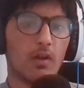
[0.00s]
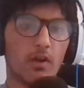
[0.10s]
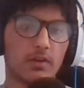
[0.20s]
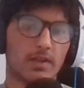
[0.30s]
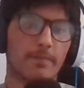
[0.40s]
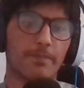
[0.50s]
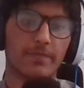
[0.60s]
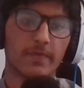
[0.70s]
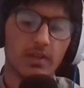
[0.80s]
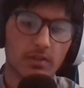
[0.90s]
okay
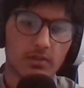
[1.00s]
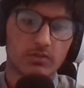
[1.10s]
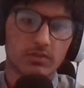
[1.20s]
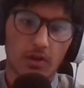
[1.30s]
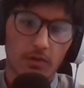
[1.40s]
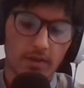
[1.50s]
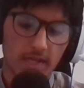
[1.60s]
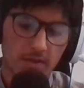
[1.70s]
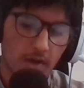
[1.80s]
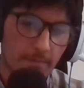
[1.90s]
so
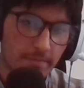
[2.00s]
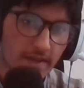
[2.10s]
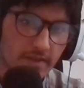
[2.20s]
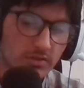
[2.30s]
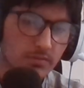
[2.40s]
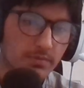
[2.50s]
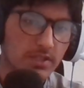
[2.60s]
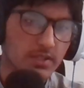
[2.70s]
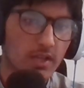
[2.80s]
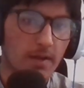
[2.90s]
what appears to
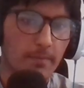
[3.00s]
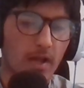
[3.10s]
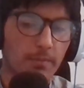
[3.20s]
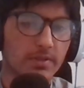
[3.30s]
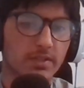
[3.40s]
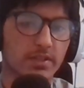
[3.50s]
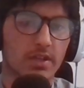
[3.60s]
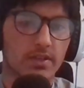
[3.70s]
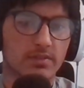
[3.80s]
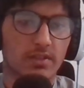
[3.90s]
be um, happening here
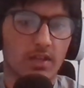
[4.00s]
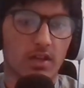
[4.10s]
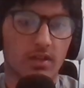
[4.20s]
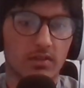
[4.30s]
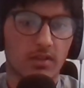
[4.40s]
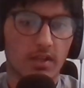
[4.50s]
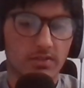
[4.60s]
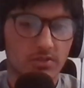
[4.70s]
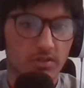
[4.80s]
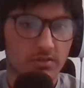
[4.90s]
is that let's
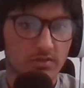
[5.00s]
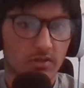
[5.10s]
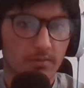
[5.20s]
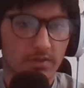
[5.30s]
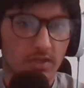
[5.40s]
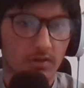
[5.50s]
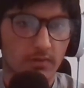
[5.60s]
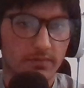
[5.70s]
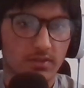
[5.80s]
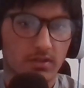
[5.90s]
just comment out all of
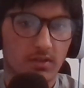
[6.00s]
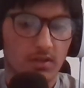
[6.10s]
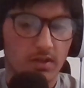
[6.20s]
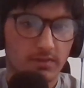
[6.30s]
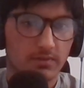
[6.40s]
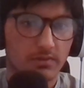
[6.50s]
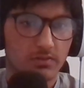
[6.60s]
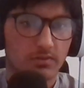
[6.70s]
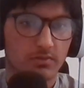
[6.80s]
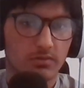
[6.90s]
these lines
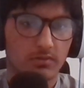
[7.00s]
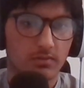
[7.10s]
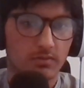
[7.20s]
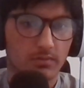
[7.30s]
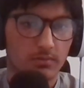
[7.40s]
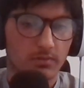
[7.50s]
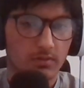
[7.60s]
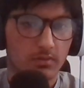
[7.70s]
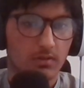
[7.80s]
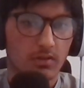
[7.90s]
to
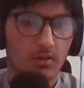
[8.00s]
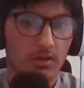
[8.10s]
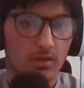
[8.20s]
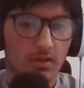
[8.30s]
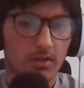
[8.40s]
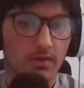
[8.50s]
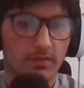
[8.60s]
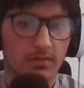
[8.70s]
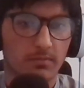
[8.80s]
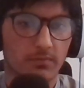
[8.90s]
uh, get rid
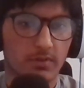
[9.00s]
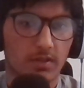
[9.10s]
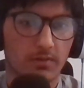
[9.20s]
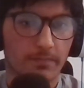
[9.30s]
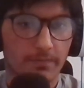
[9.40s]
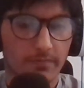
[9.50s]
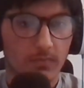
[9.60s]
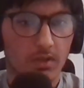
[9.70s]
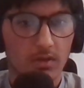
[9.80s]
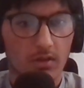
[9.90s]
of them for now.
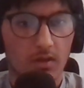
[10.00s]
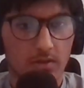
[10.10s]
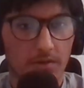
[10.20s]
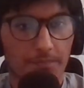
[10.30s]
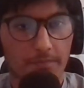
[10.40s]
Okay,